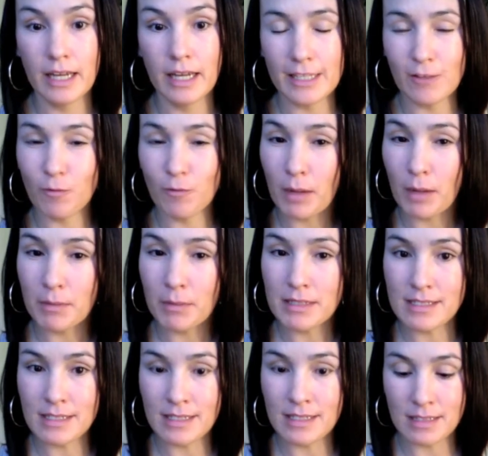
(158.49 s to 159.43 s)
You've probably
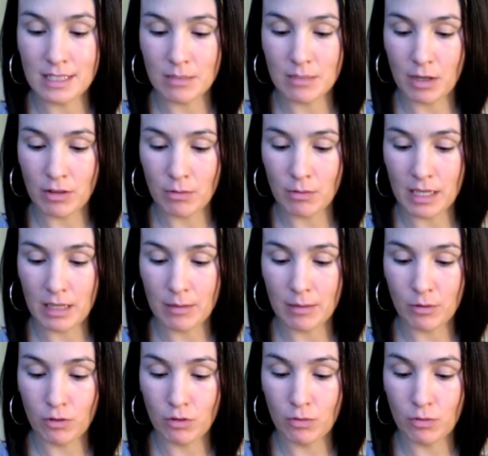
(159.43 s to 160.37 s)
seen some other makeup
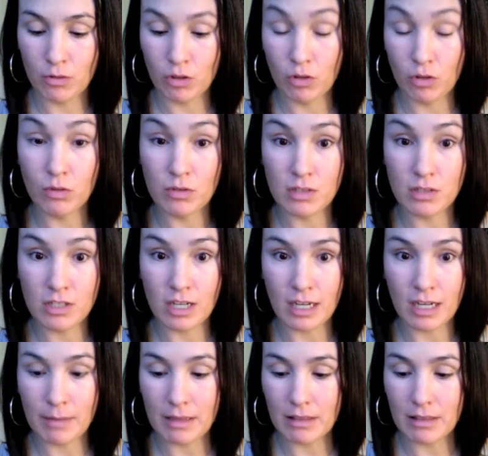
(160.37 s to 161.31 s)
gurus talk
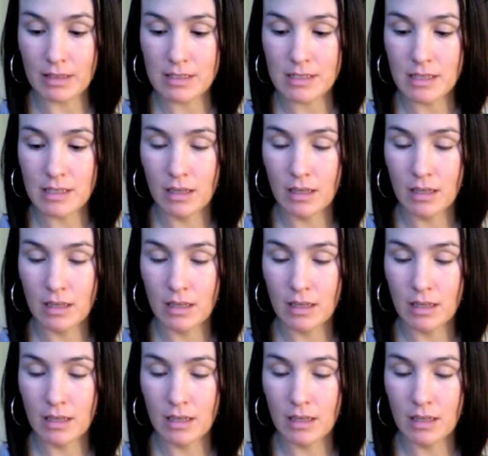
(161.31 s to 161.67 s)
about this.